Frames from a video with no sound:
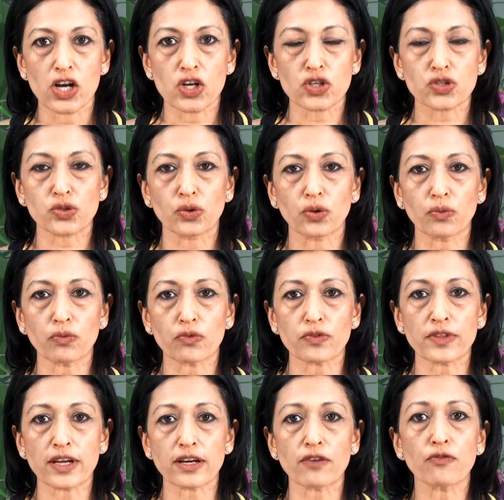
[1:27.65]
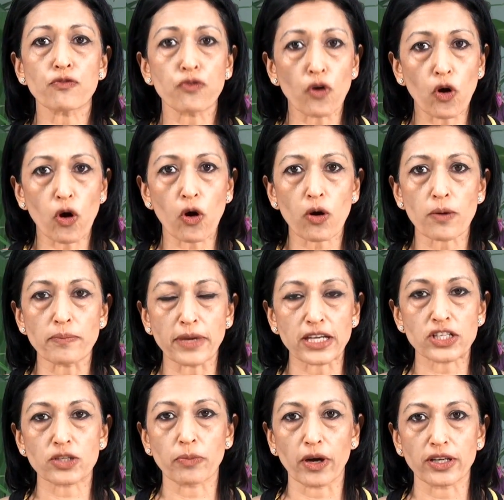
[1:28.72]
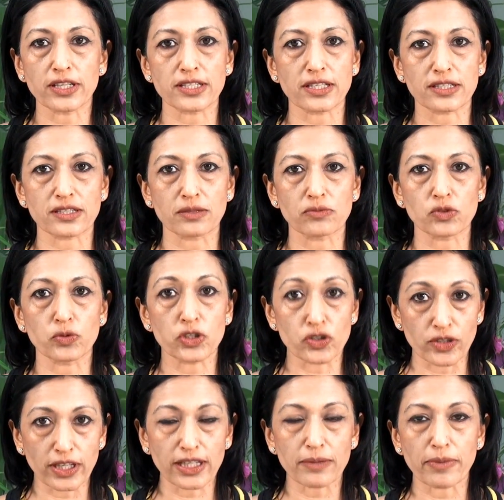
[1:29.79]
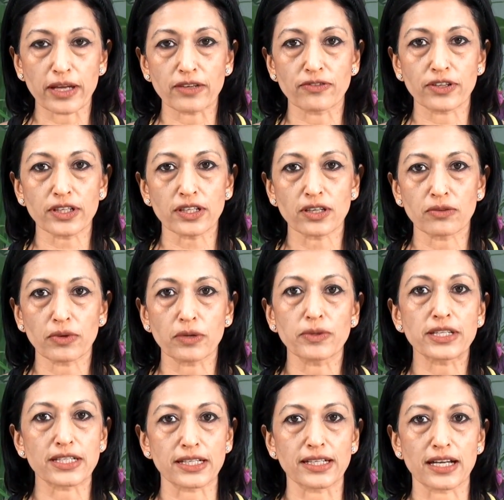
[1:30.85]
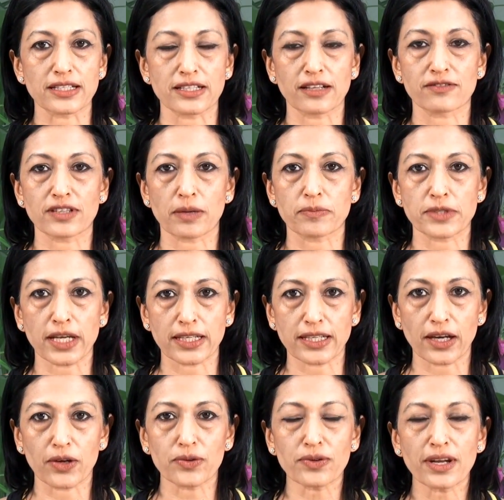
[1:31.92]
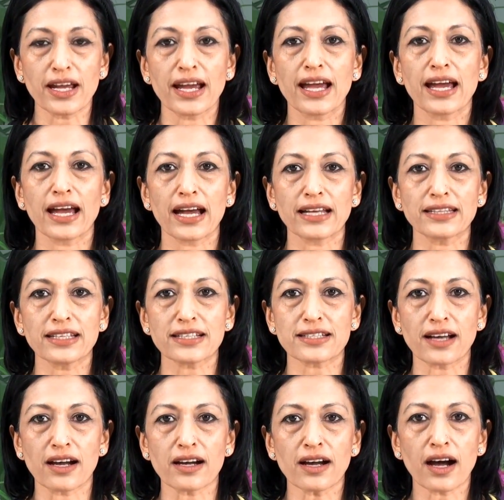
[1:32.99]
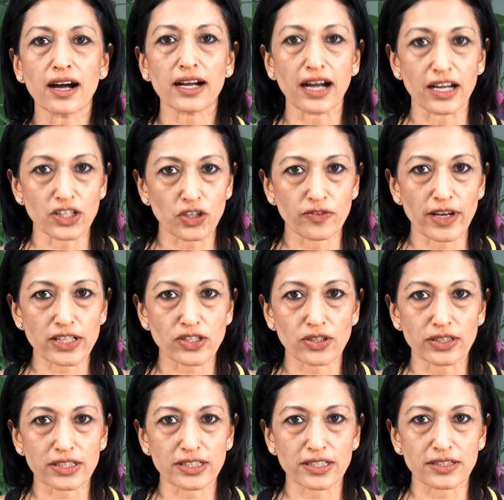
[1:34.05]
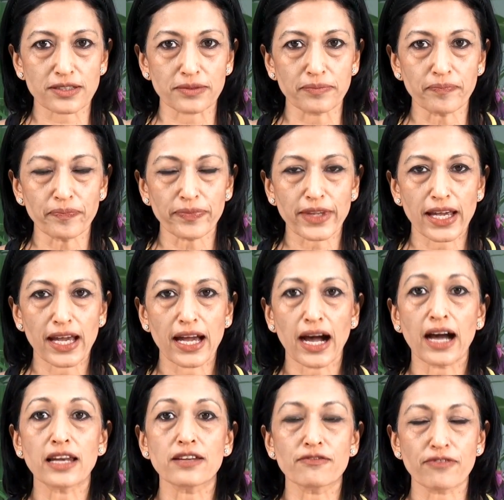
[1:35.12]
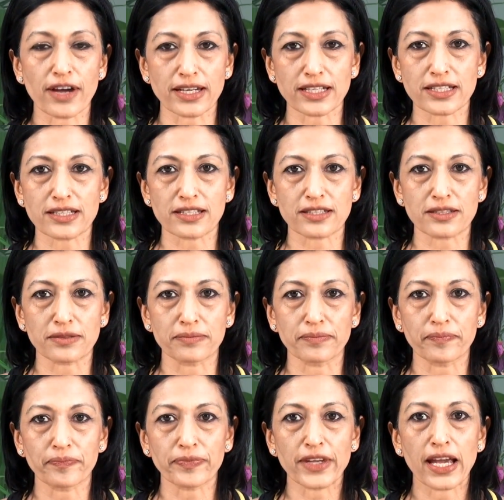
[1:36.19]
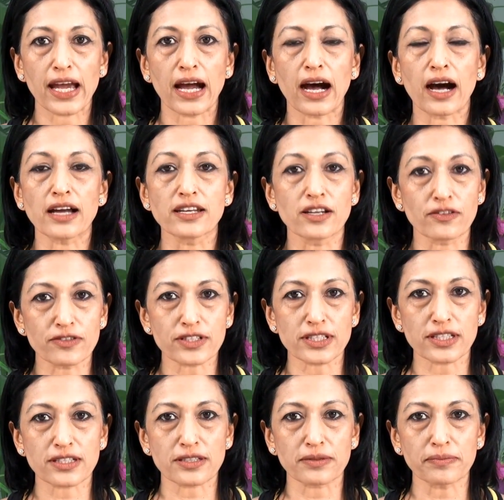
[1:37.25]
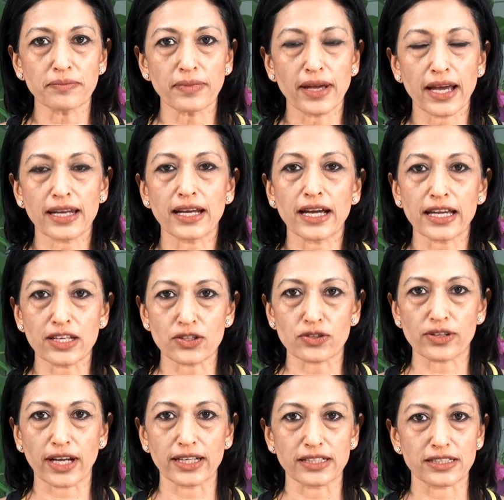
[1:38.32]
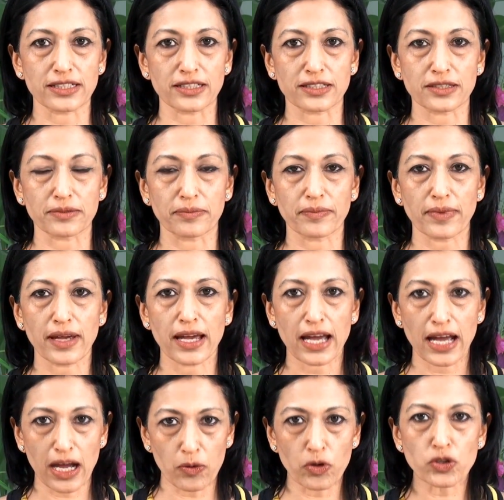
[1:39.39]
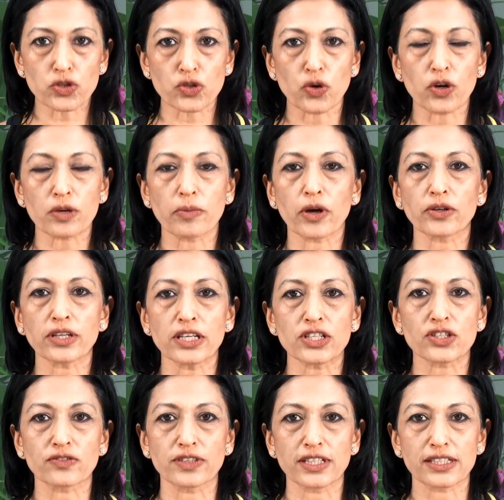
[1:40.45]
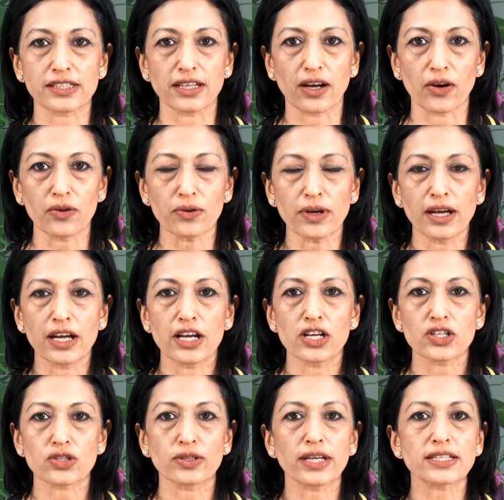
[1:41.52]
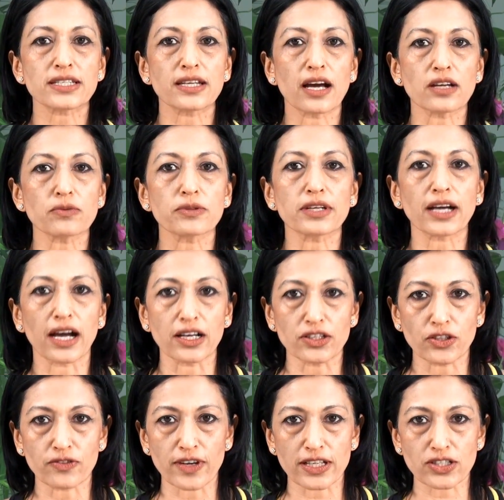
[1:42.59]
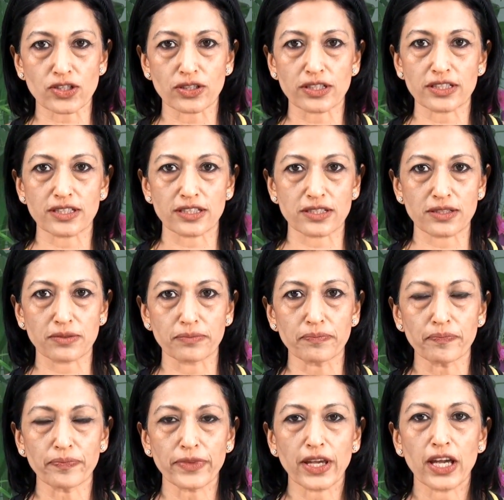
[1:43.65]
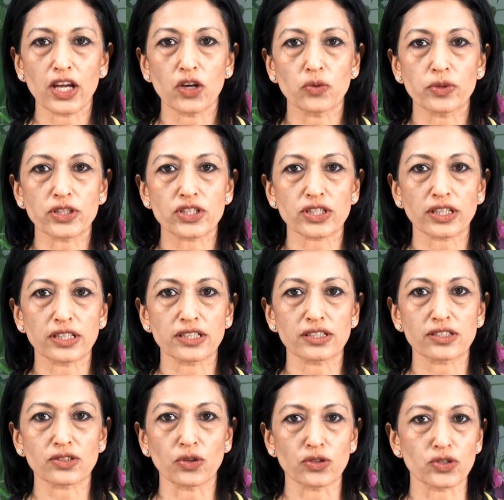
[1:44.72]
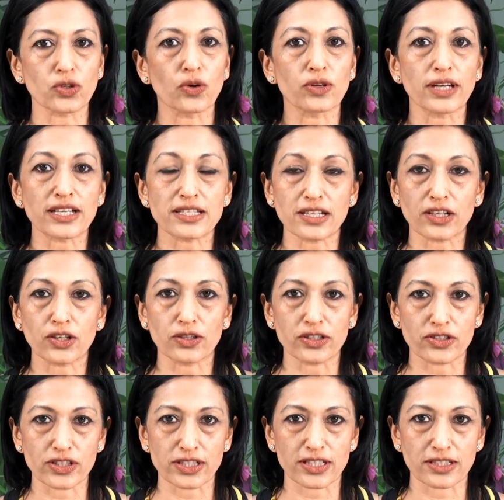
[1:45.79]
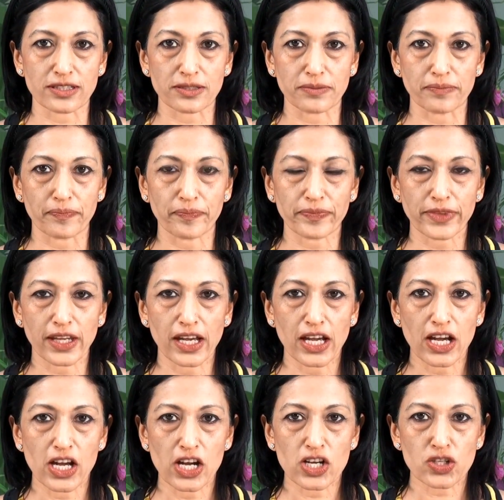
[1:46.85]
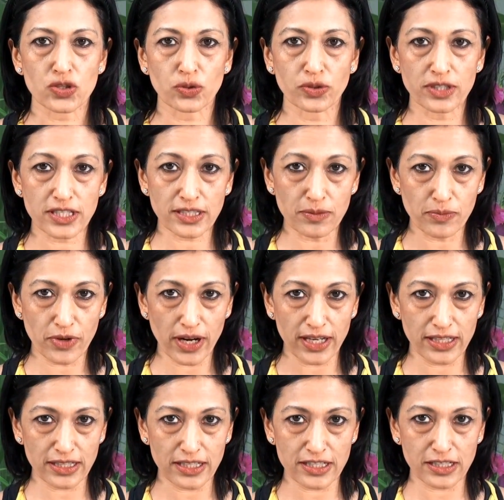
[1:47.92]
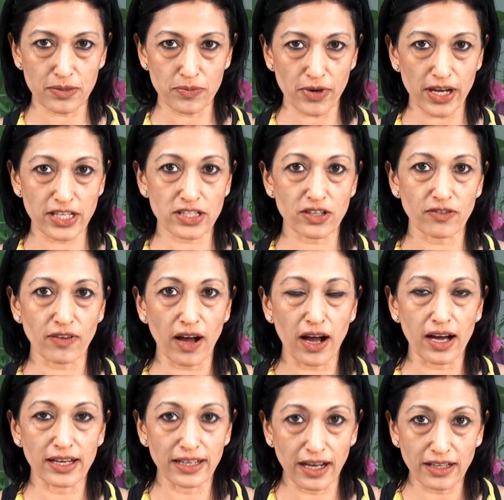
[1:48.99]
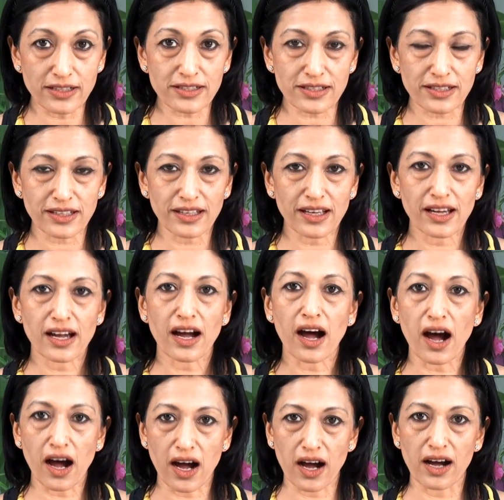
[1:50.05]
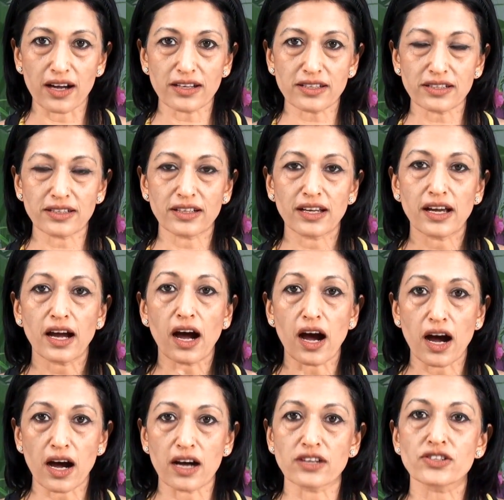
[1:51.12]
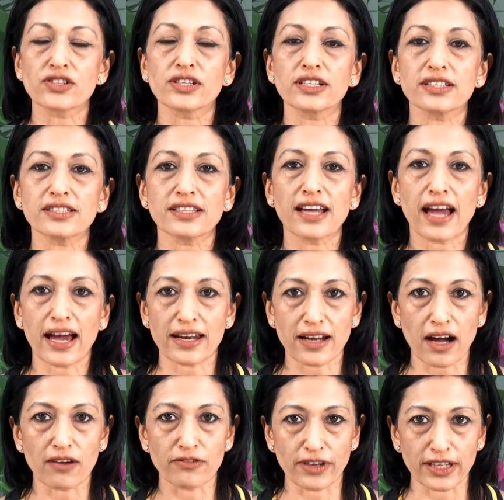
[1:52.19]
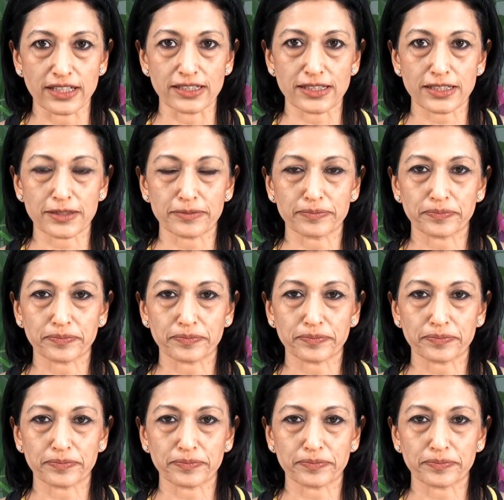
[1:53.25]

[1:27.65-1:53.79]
So there are four major body systems which really benefit when we turn ourselves upside down, and these are our cardiovascular system, our lymphatic system, our nervous system and our endocrinal system. I want to talk about each of these now. So let's start with the cardiovascular system, which is also called our circulatory system. So this is comprised of our lungs, our heart, our arteries and our veins.